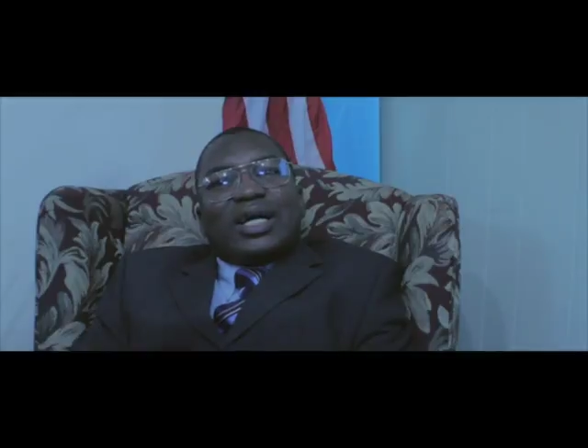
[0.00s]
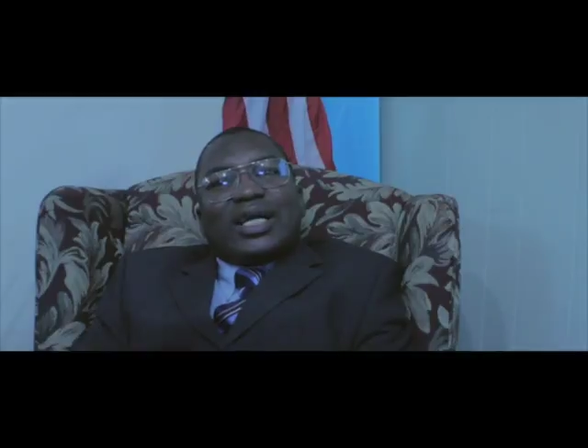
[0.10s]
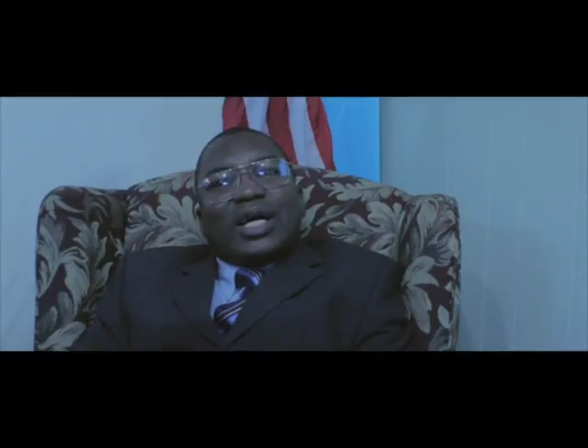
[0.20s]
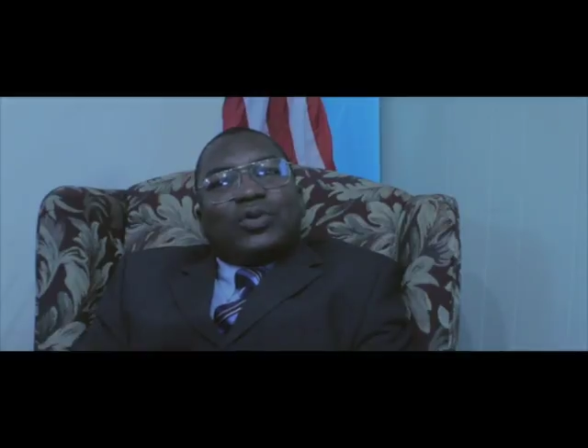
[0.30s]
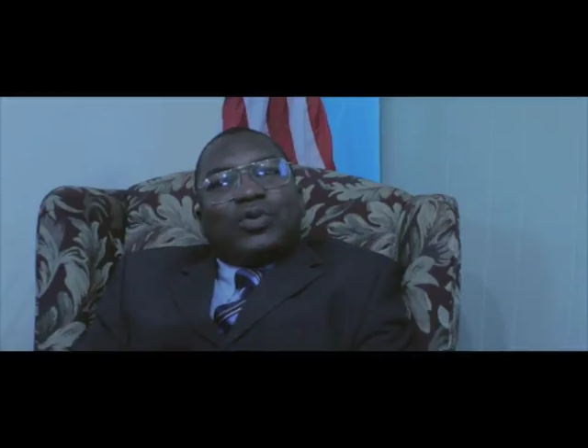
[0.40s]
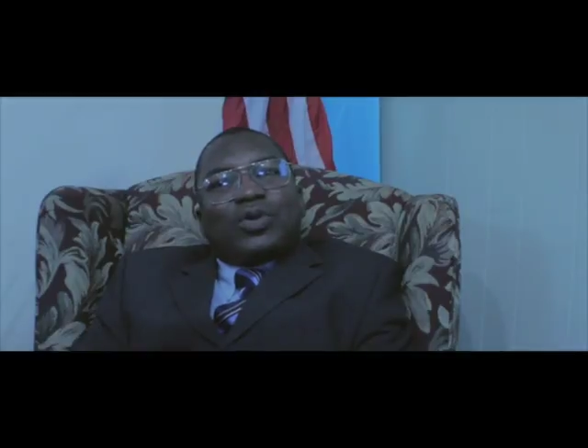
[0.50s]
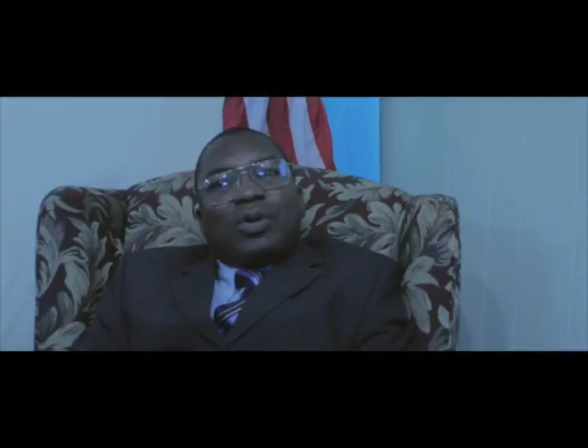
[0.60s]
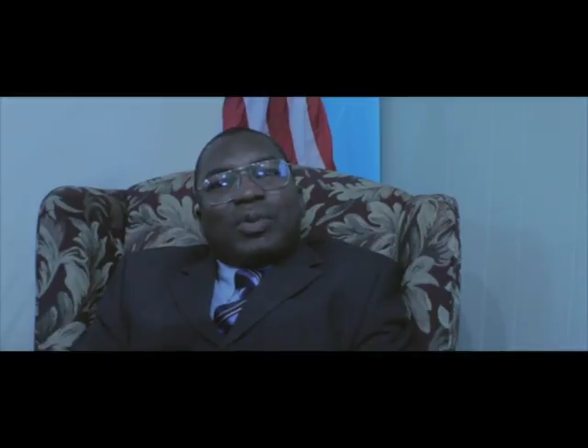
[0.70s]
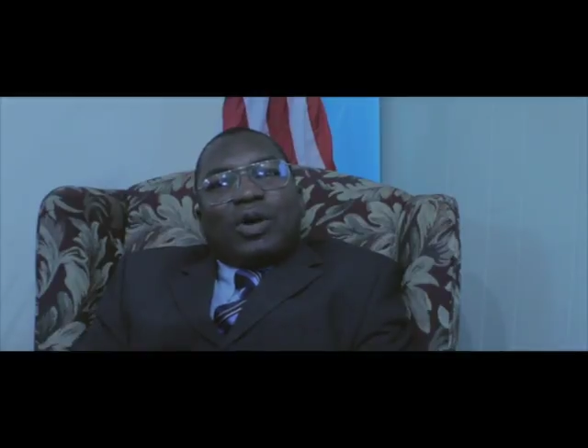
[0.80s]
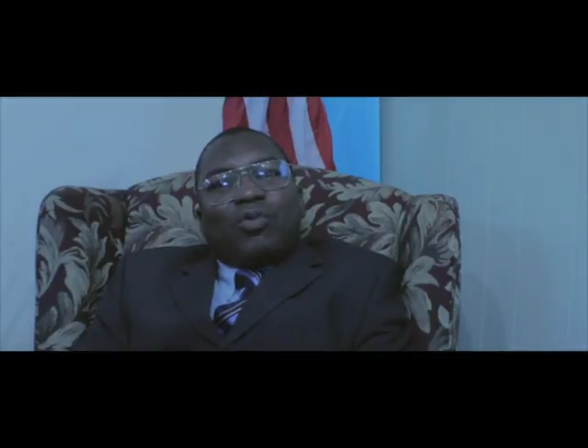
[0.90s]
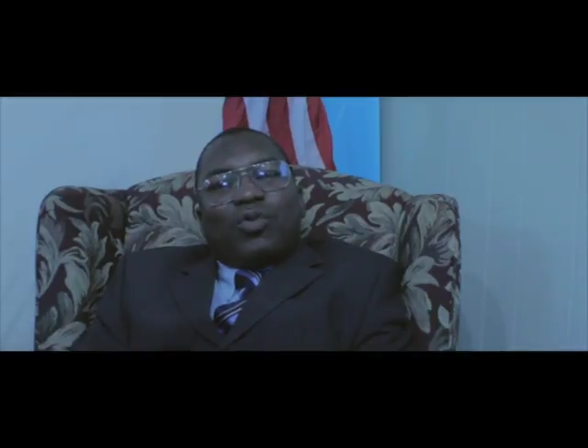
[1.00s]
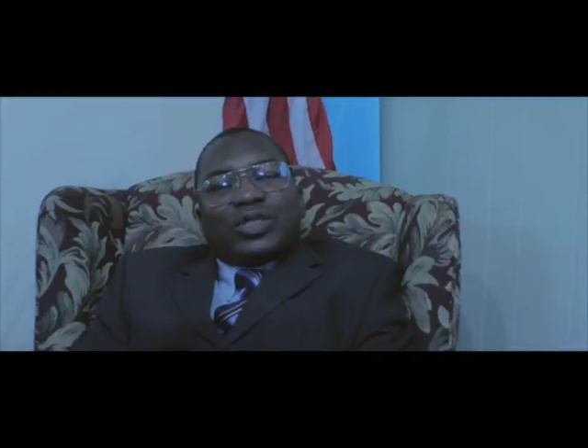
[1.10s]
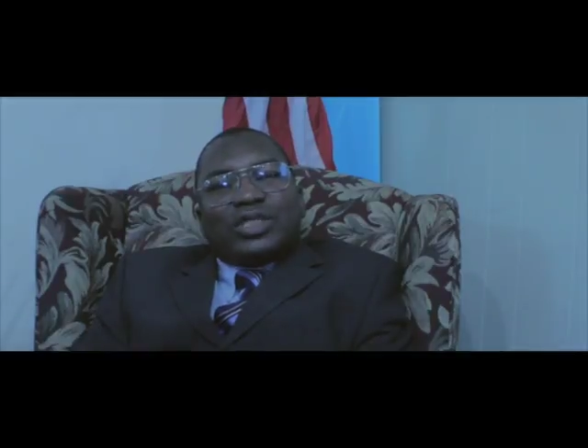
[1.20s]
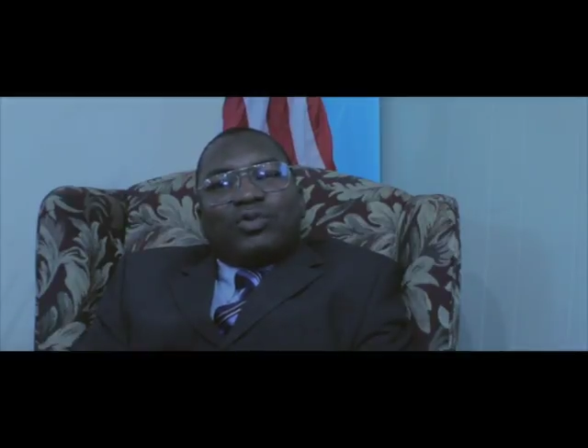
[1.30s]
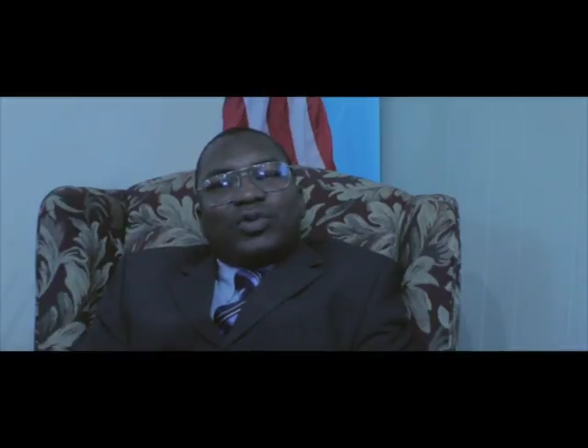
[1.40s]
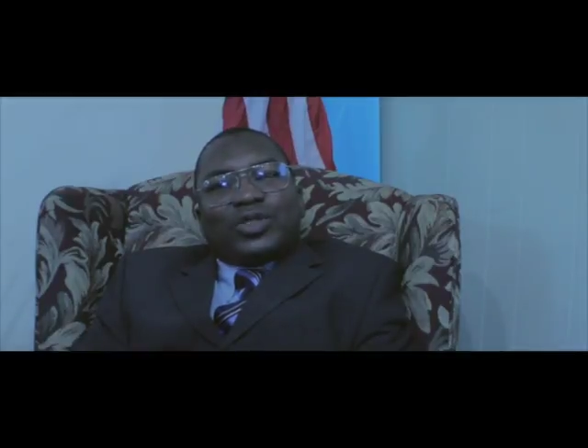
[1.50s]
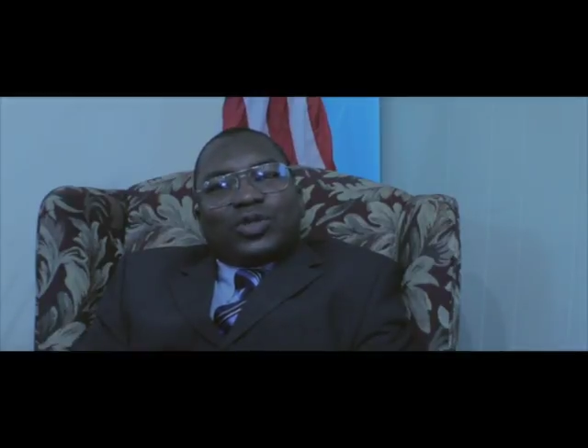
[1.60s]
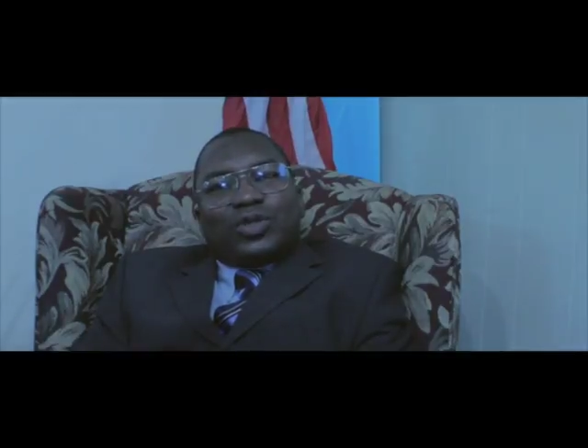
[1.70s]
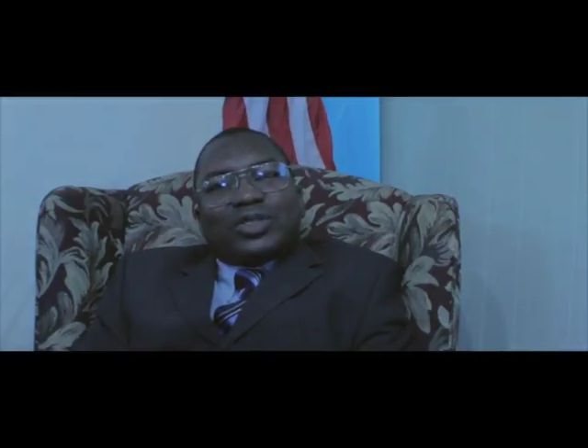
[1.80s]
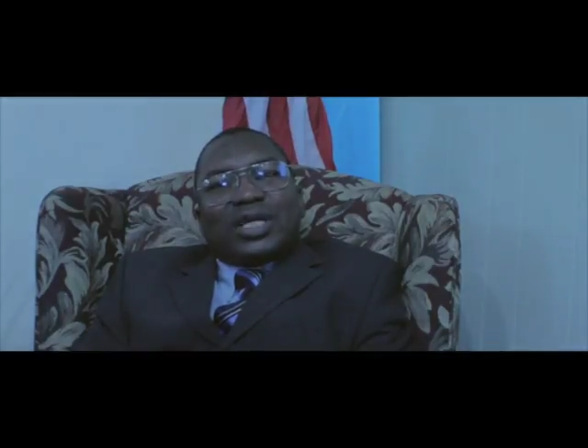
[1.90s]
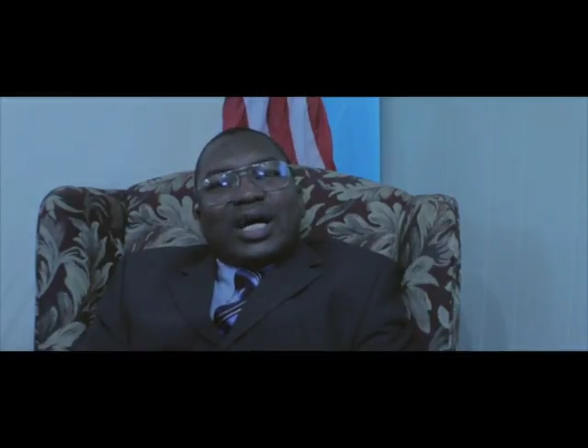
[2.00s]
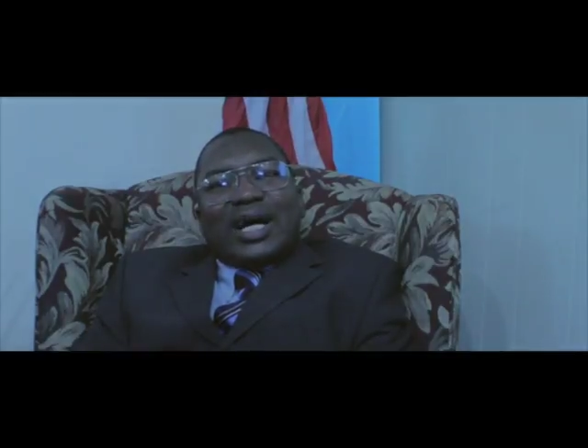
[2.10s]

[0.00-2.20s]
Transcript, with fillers: that you will come and worship with us